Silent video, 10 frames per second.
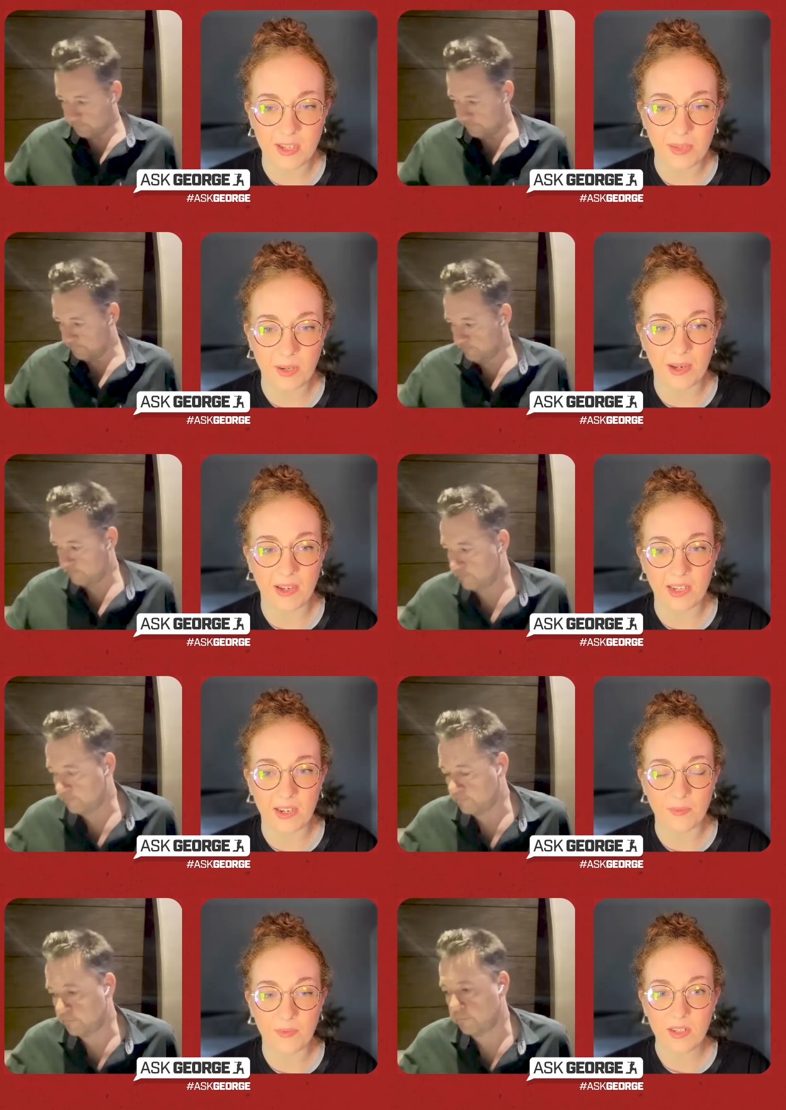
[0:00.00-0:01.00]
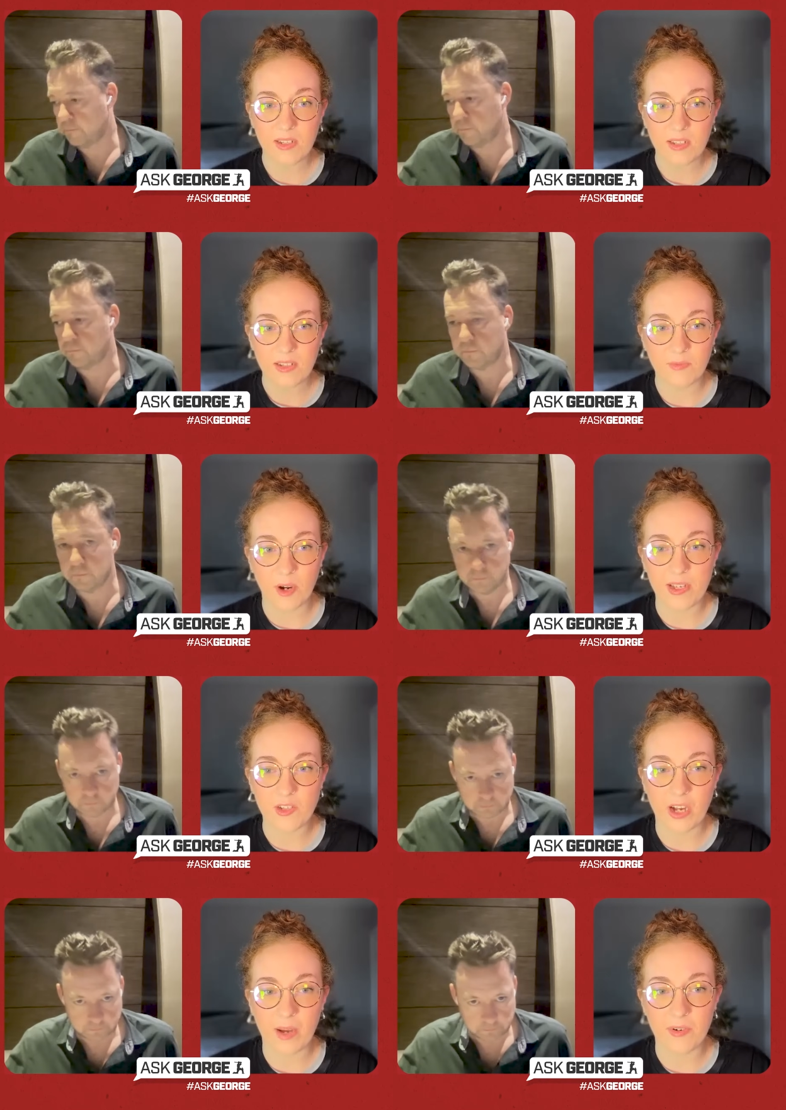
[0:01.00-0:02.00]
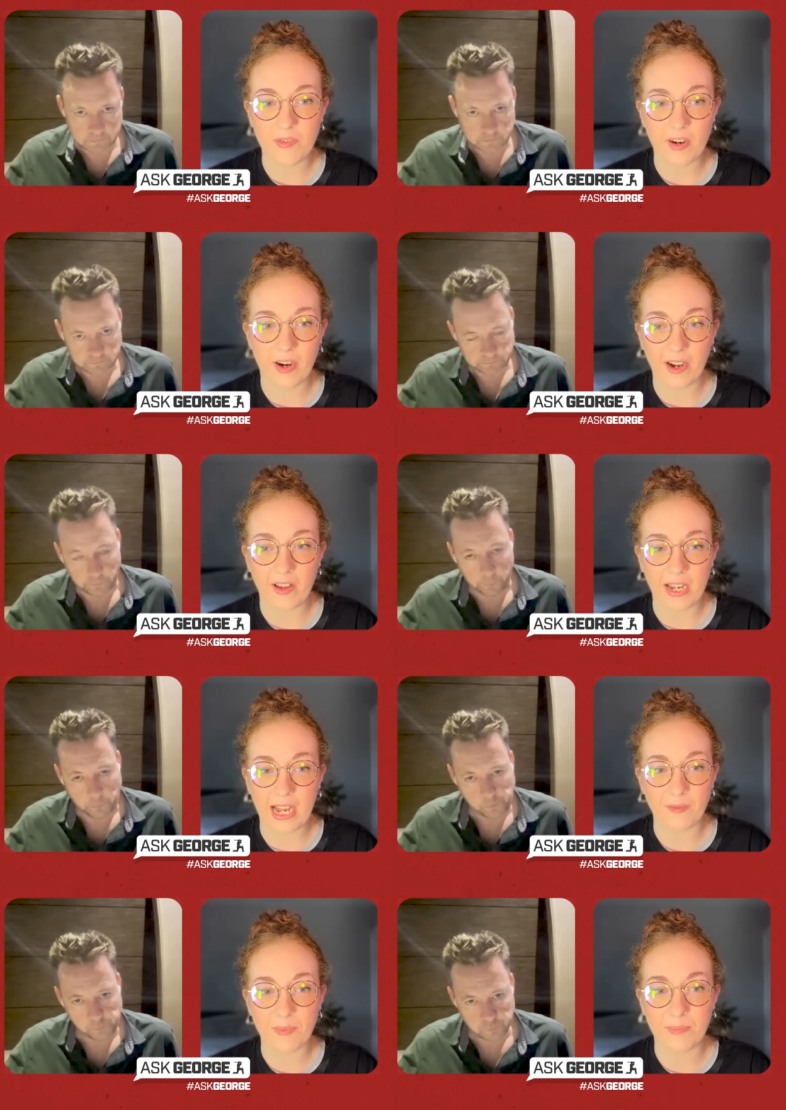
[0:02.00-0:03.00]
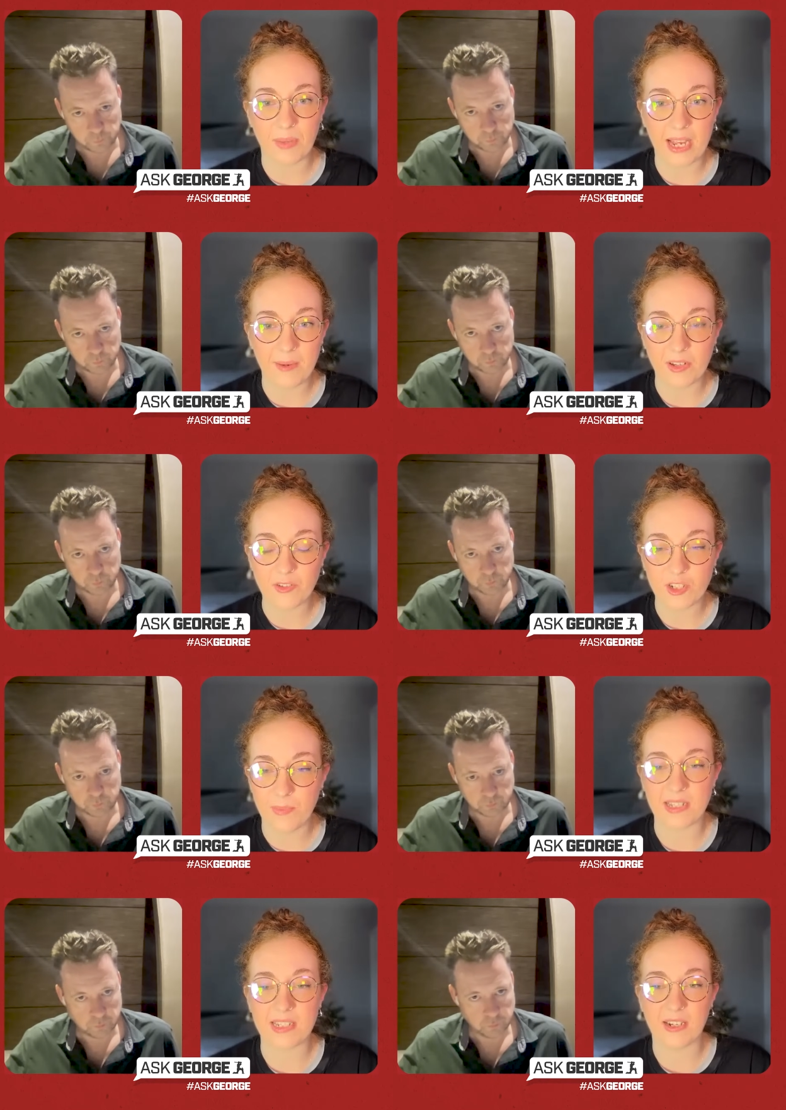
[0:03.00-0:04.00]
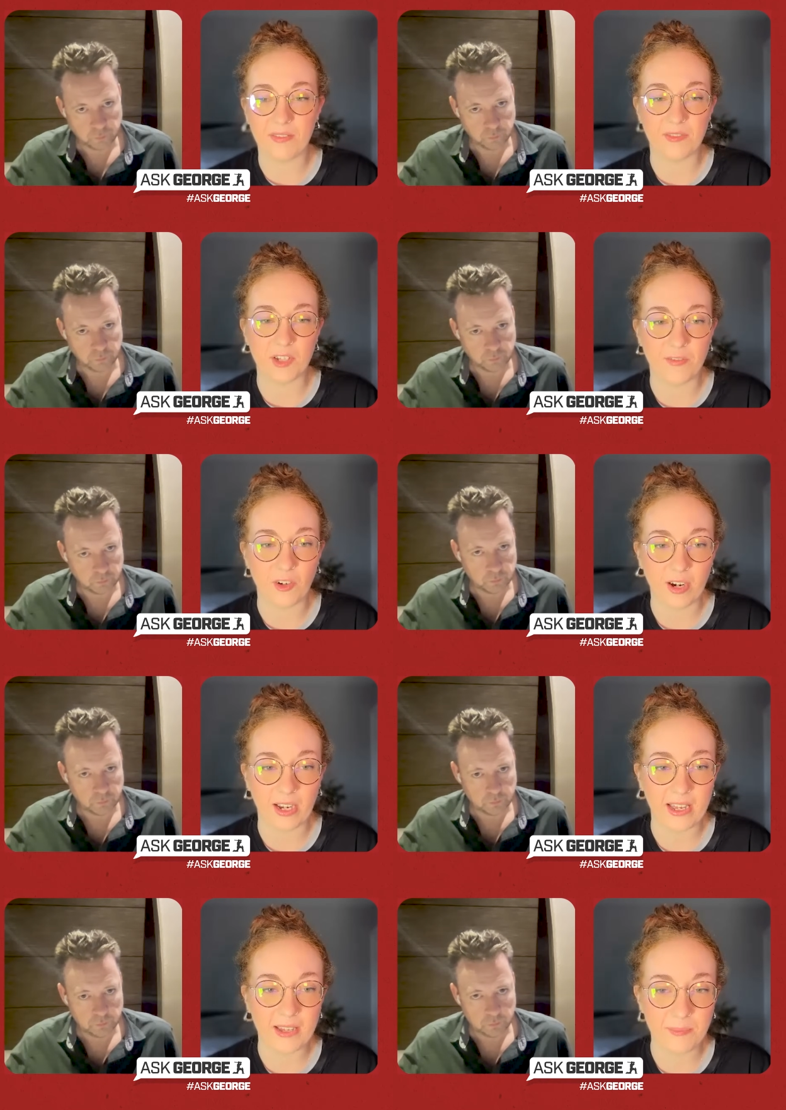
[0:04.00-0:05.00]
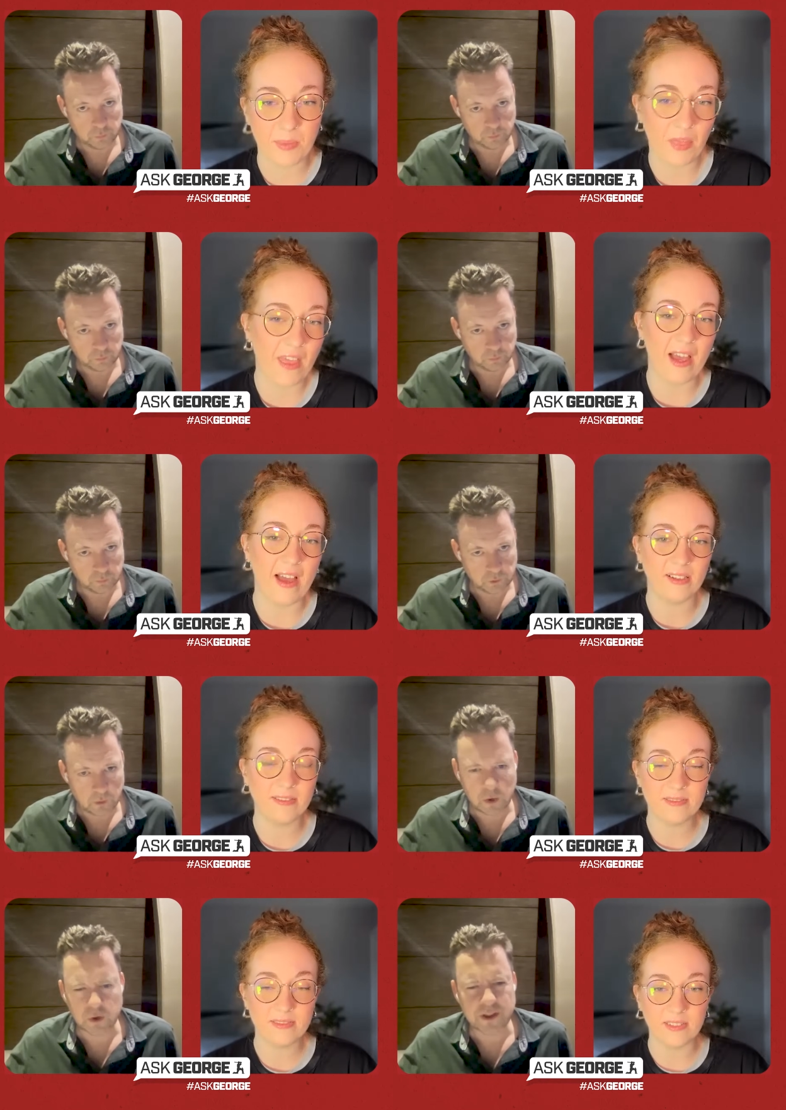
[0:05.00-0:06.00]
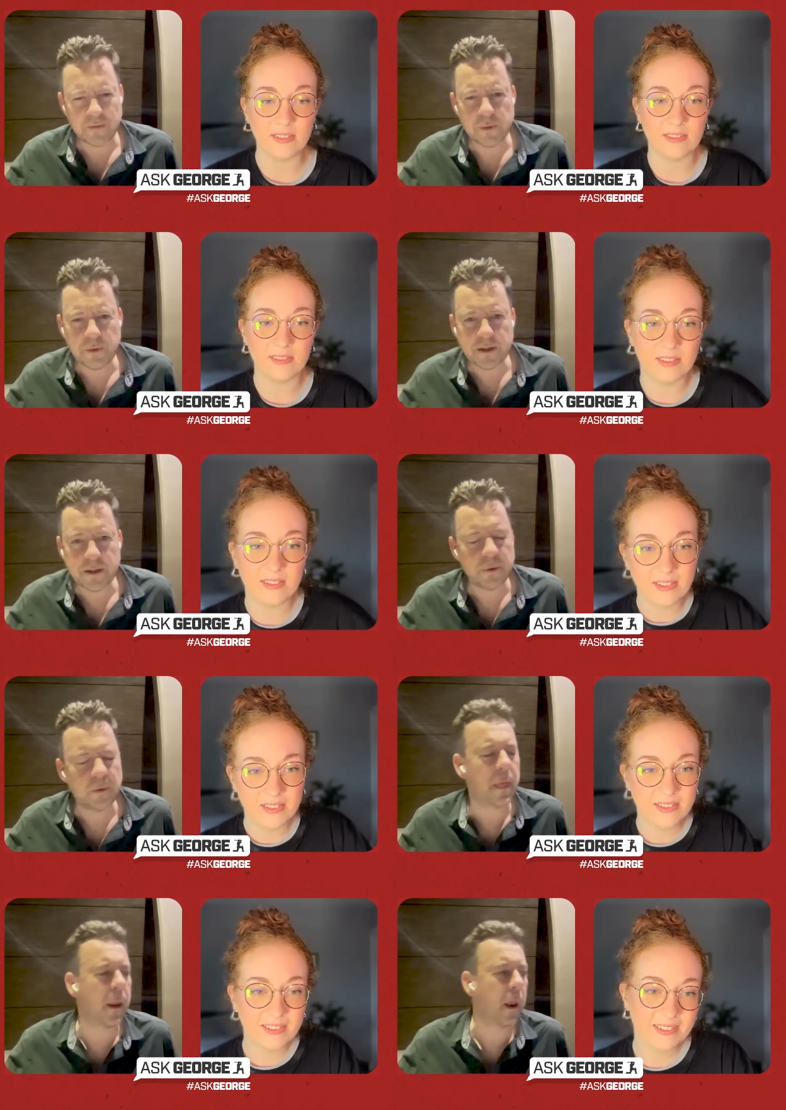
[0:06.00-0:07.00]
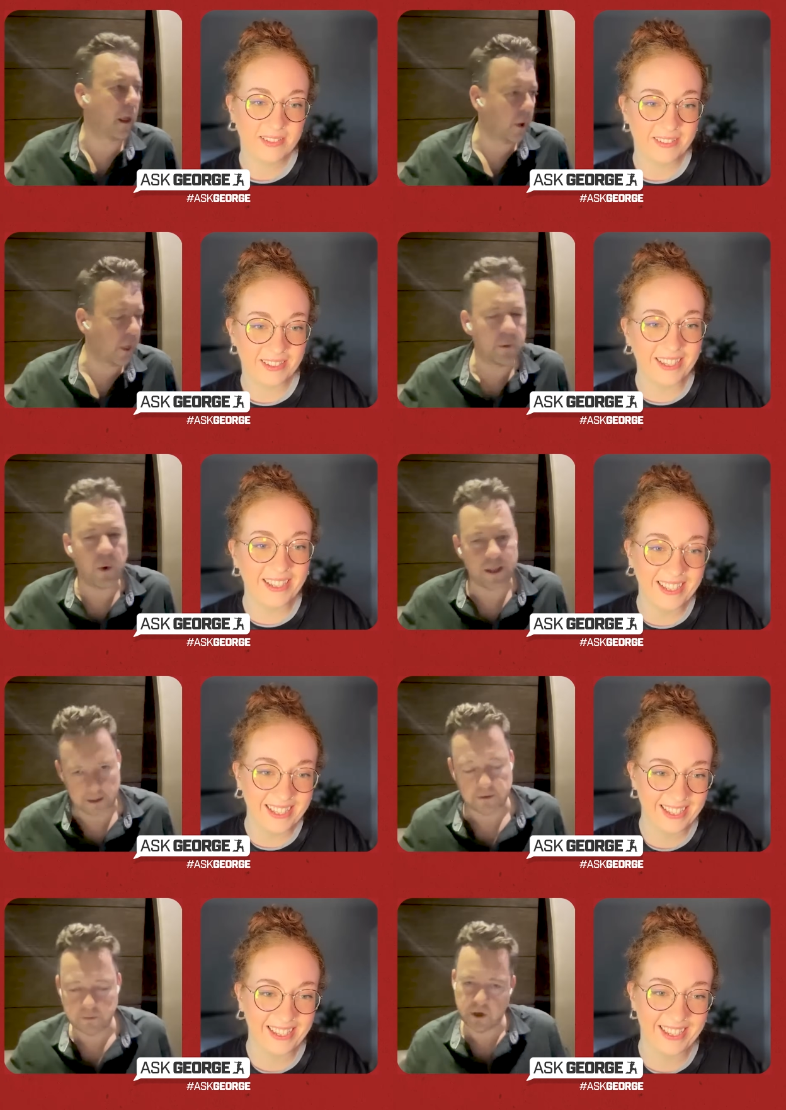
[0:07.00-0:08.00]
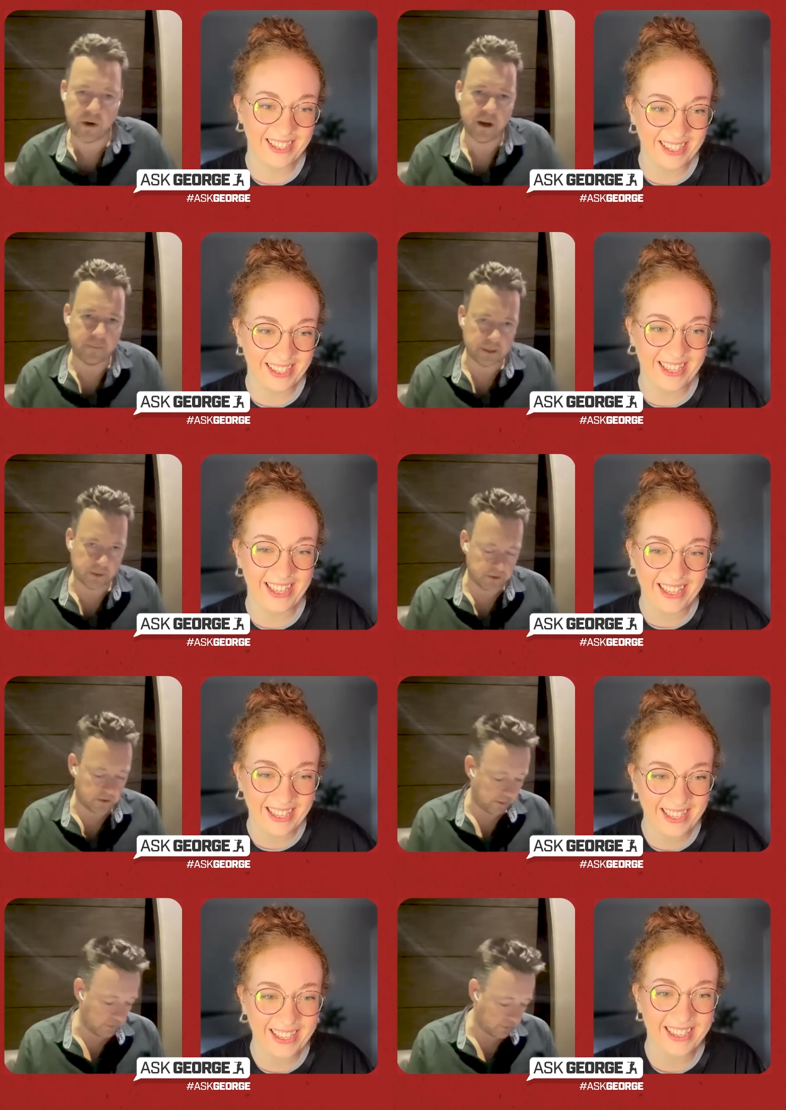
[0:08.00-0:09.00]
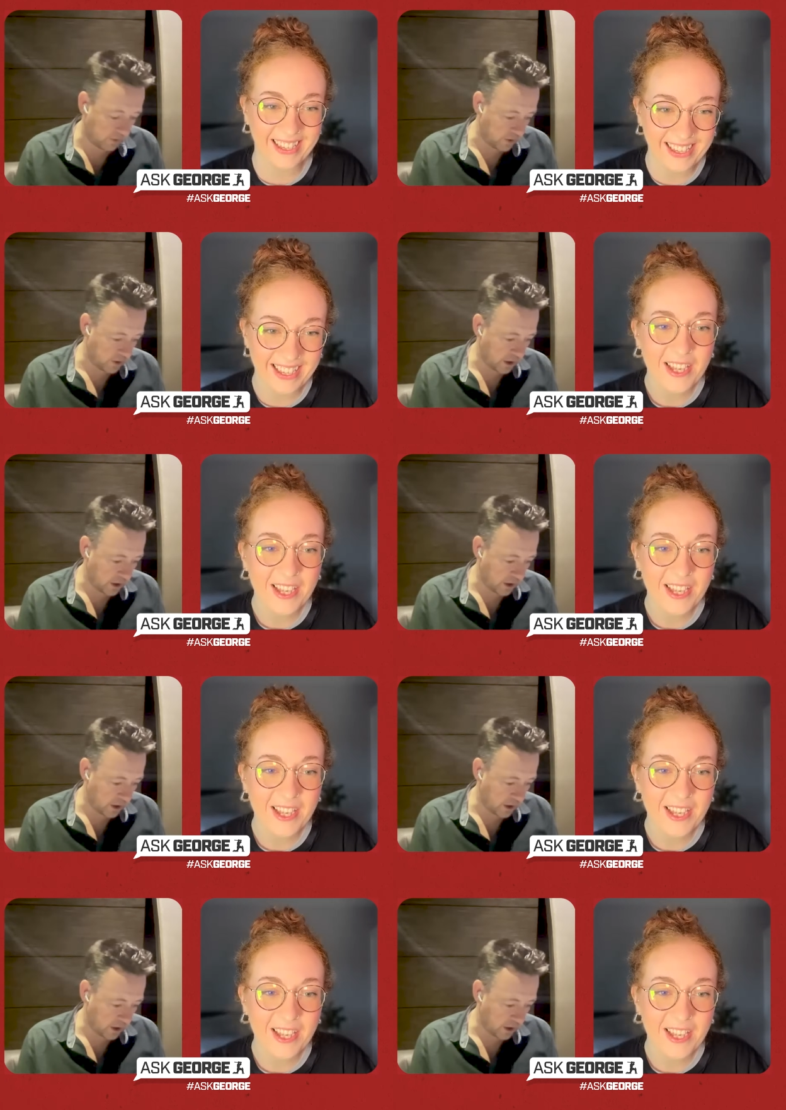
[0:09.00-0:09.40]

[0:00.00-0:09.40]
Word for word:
Speaker 1: something about, you know, Rohit Sharma and Virat Kohli haven't been playing much domestic 50 over cricket, but they're. Well,
Speaker 2: of course, they haven't been playing. But wait, sorry, I didn't mean to interrupt. That was rude.